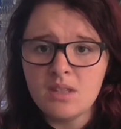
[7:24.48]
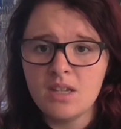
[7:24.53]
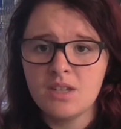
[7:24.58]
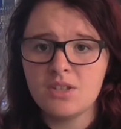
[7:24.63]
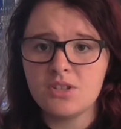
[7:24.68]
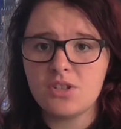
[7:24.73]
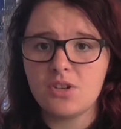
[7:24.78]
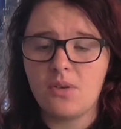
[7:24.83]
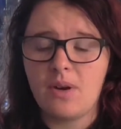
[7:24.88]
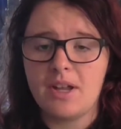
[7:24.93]

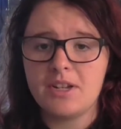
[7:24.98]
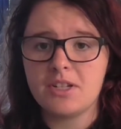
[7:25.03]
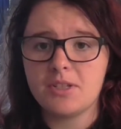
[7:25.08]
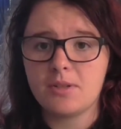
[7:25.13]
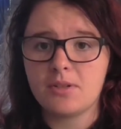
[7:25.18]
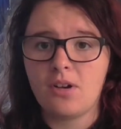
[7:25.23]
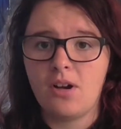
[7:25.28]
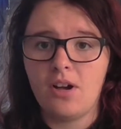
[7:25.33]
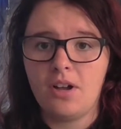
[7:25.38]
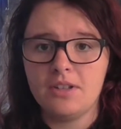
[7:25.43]
And so I
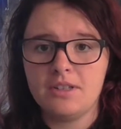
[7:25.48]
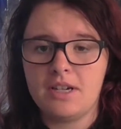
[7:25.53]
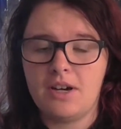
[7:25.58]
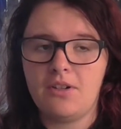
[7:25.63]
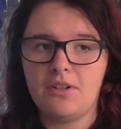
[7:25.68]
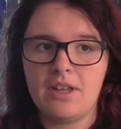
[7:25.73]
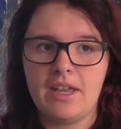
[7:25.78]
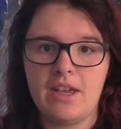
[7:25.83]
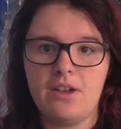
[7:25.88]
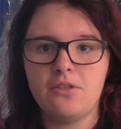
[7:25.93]
just called
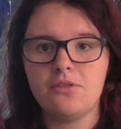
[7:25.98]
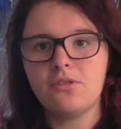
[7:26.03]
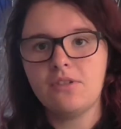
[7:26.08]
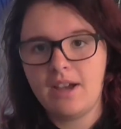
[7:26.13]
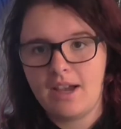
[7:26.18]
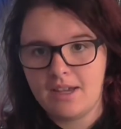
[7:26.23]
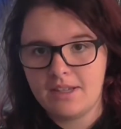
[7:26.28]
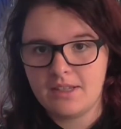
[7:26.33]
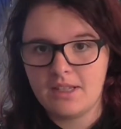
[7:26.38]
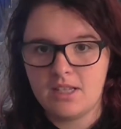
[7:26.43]
out, okay, who
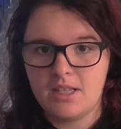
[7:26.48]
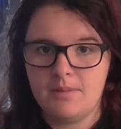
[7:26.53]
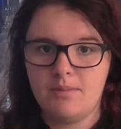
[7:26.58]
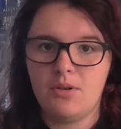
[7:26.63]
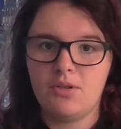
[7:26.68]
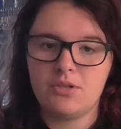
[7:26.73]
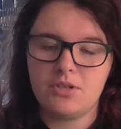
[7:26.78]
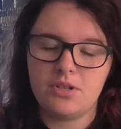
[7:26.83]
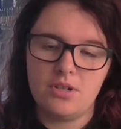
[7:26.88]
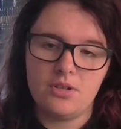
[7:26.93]
has this
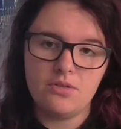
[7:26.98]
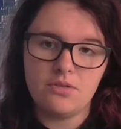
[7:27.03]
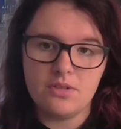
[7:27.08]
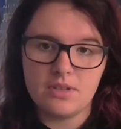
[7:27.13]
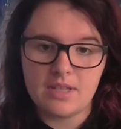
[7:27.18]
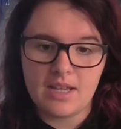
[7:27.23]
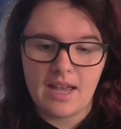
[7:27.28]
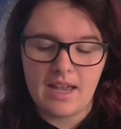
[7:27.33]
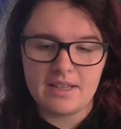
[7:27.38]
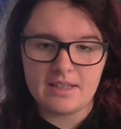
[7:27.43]
emotion? Who
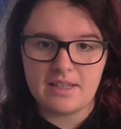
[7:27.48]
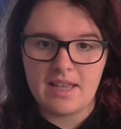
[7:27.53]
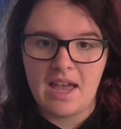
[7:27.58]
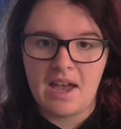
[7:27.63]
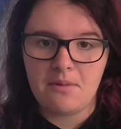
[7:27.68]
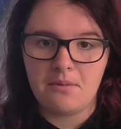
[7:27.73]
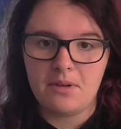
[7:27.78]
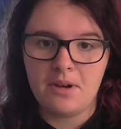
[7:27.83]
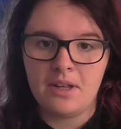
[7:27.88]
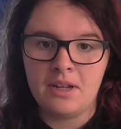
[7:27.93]
has
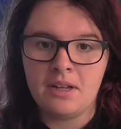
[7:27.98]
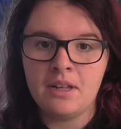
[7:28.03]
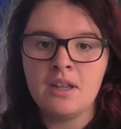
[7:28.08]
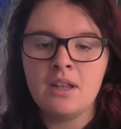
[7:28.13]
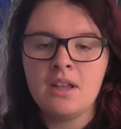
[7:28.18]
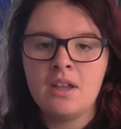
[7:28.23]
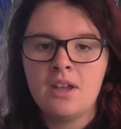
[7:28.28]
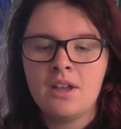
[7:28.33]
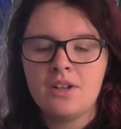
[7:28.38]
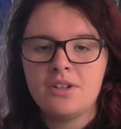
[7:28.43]
that one?
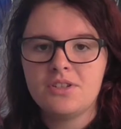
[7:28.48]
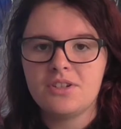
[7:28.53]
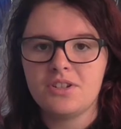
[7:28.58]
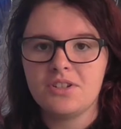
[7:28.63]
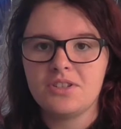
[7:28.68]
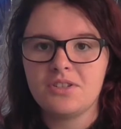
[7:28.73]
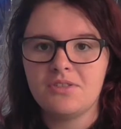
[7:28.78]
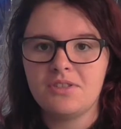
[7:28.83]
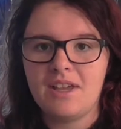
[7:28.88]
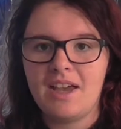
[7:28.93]

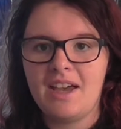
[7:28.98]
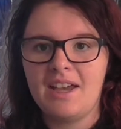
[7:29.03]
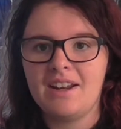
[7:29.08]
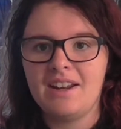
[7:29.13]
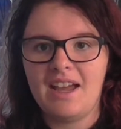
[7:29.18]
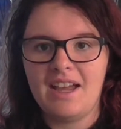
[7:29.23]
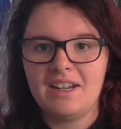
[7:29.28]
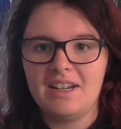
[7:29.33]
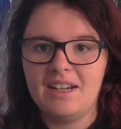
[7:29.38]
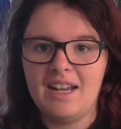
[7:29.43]
Just so
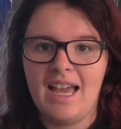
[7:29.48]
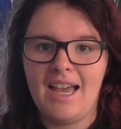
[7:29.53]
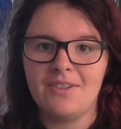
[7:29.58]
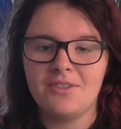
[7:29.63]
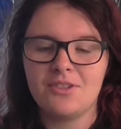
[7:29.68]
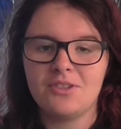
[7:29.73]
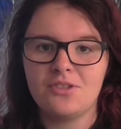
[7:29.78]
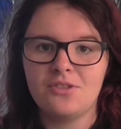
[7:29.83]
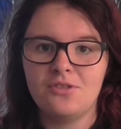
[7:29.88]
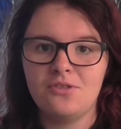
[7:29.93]
that I didn't
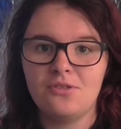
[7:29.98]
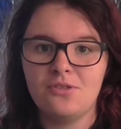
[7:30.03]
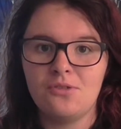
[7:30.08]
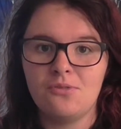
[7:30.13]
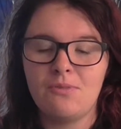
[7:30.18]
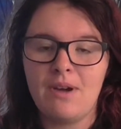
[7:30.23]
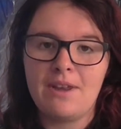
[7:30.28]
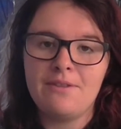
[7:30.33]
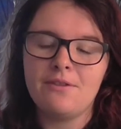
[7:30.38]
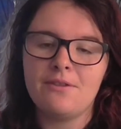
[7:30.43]
have to
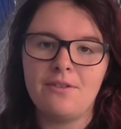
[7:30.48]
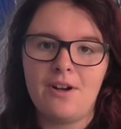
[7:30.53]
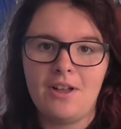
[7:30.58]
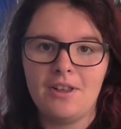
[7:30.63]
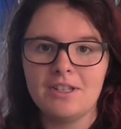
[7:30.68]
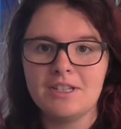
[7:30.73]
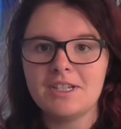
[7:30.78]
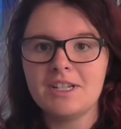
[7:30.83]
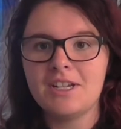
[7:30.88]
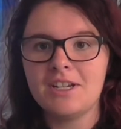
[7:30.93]
wait for
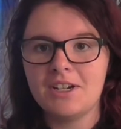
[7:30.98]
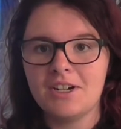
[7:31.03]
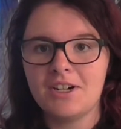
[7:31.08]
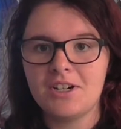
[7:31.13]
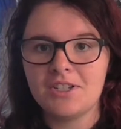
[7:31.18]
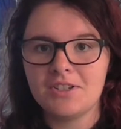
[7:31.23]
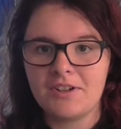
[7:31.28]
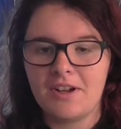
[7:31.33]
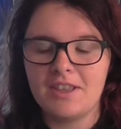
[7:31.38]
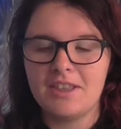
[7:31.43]

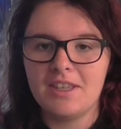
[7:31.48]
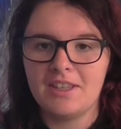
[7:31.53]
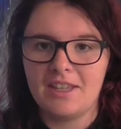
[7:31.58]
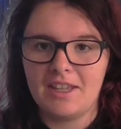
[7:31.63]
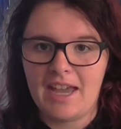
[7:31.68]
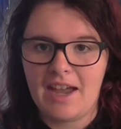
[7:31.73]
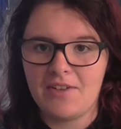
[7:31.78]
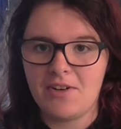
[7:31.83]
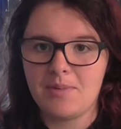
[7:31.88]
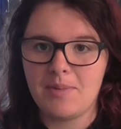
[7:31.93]
volunteers or anything.
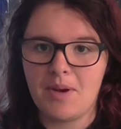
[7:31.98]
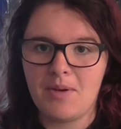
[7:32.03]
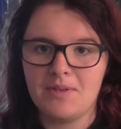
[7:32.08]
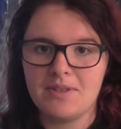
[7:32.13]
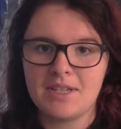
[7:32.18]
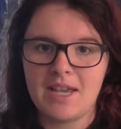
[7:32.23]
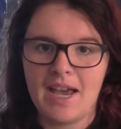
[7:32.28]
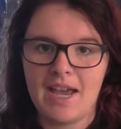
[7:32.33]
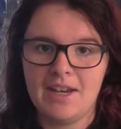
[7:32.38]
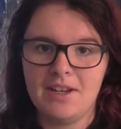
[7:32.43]
Like, everybody
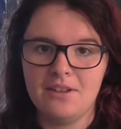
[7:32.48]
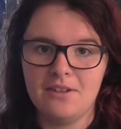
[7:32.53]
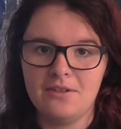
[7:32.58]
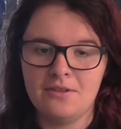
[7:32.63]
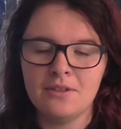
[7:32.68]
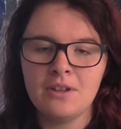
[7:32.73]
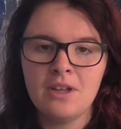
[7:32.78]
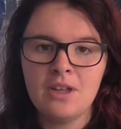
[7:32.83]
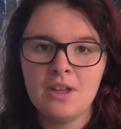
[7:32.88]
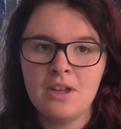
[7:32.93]
was kind of